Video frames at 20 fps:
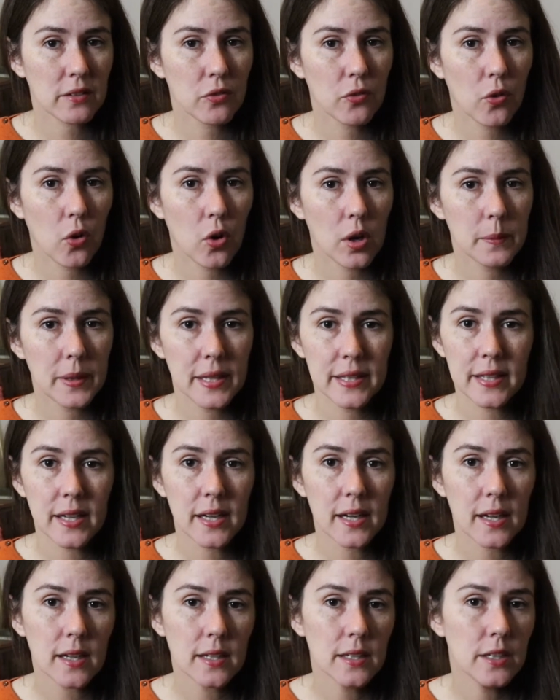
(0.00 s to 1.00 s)
form in
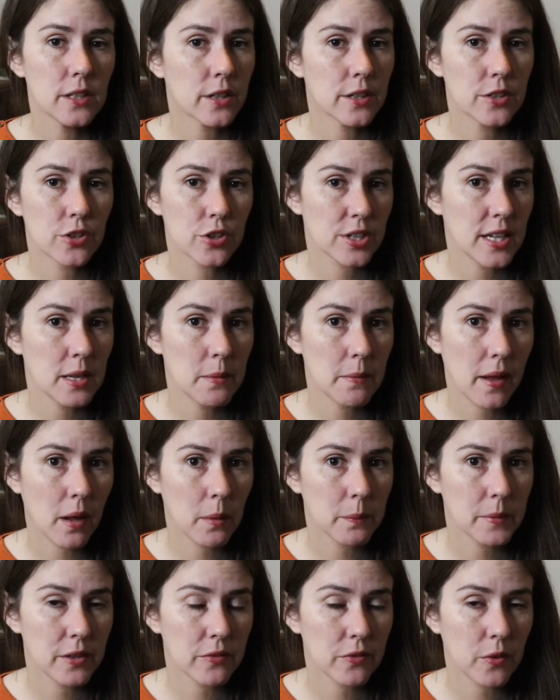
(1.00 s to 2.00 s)
there, and you can just
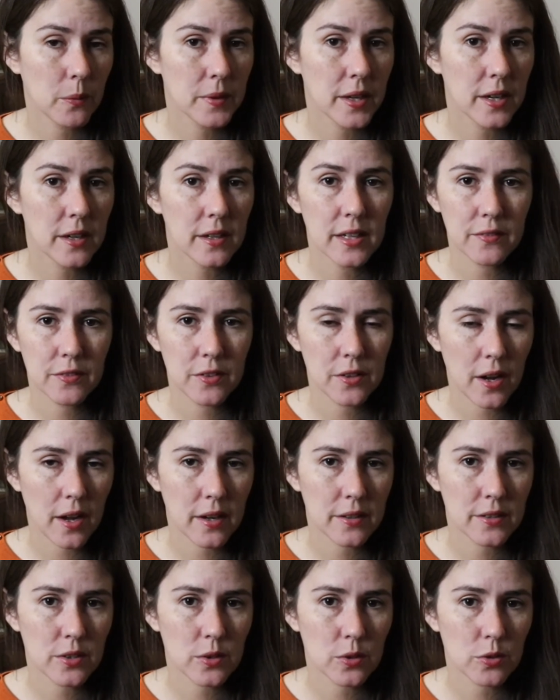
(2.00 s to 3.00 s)
email me from there if you're
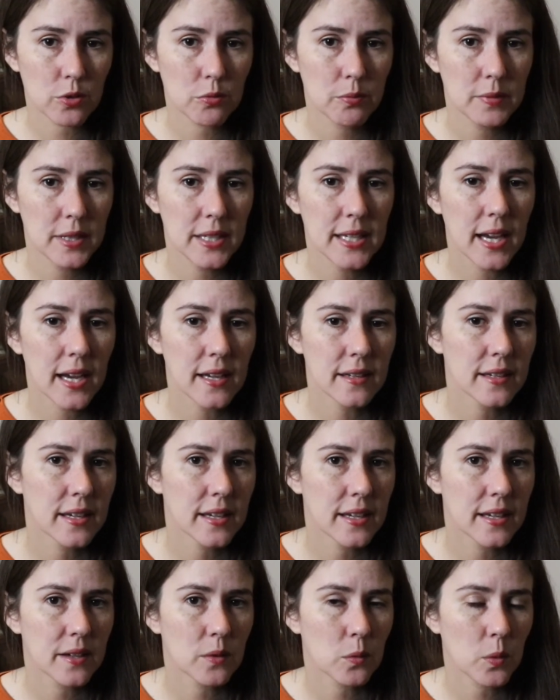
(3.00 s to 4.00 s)
not on social media
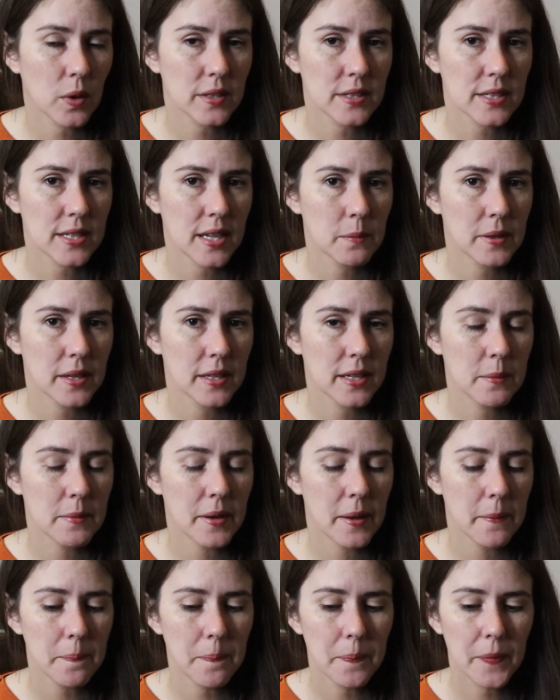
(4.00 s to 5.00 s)
and want to send me an
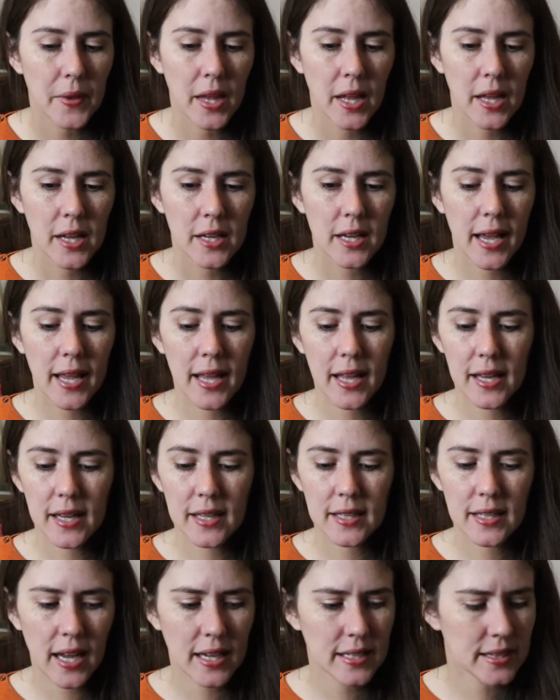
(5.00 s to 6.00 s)
email.
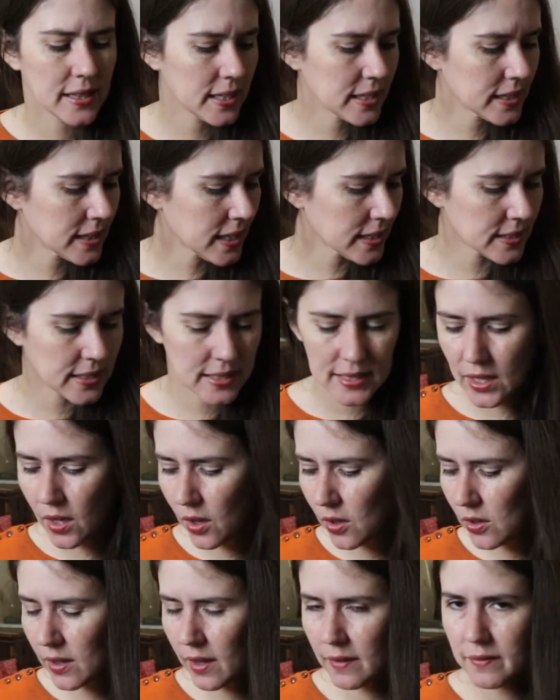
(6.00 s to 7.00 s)
And I think that's
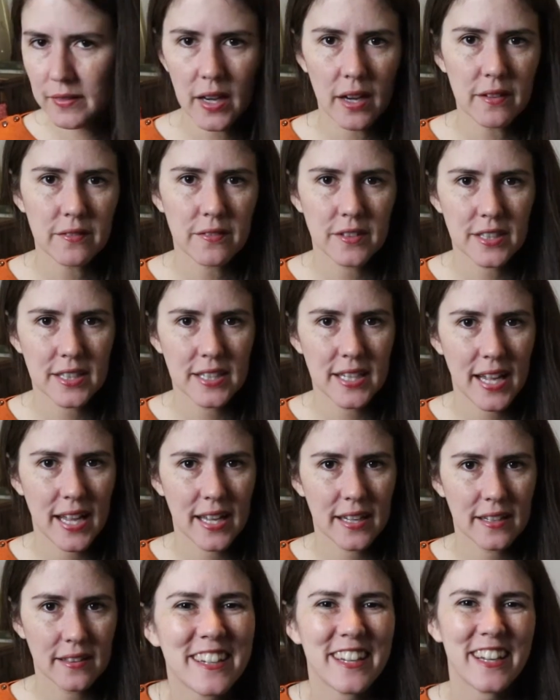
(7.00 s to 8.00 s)
all I've got for
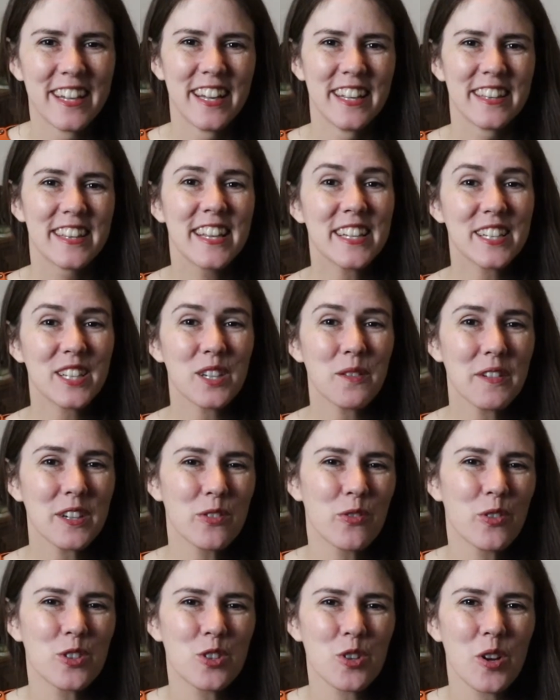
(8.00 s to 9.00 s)
today. Thanks so much
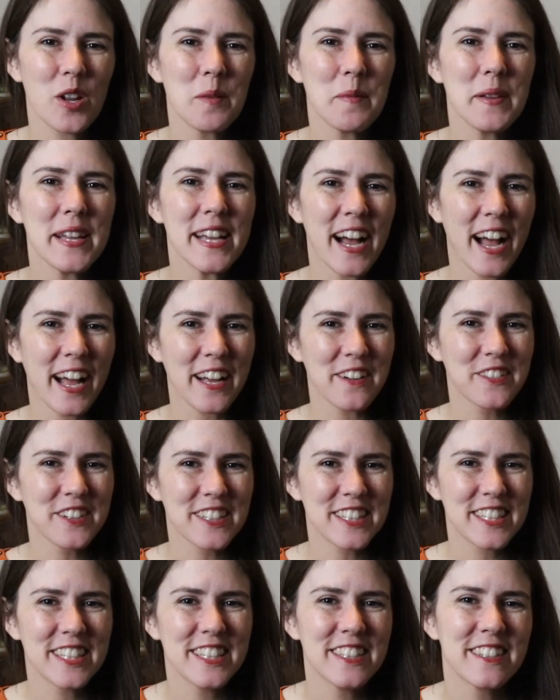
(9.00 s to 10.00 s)
for joining me. I
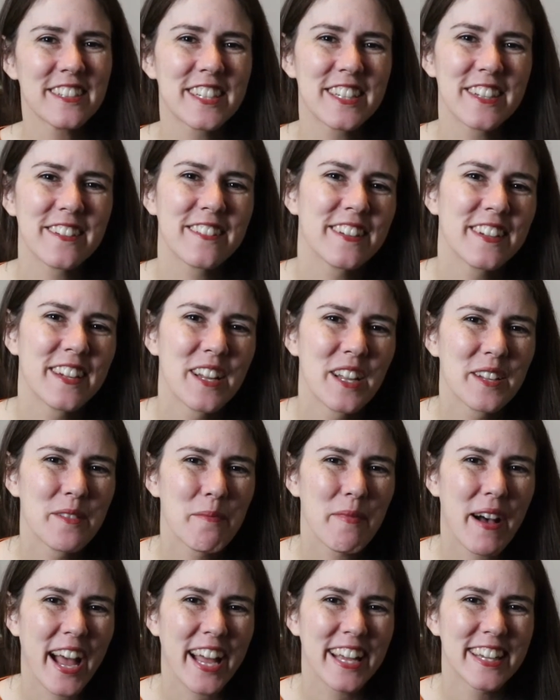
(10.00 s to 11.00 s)
will see you soon.
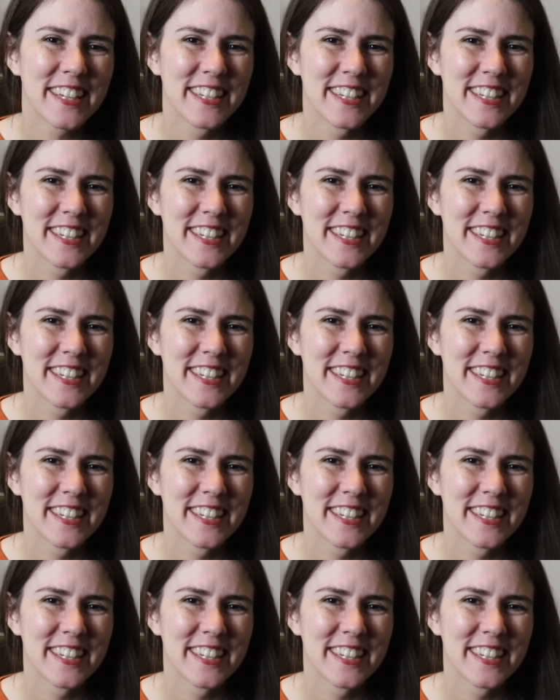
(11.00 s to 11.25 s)
Bye.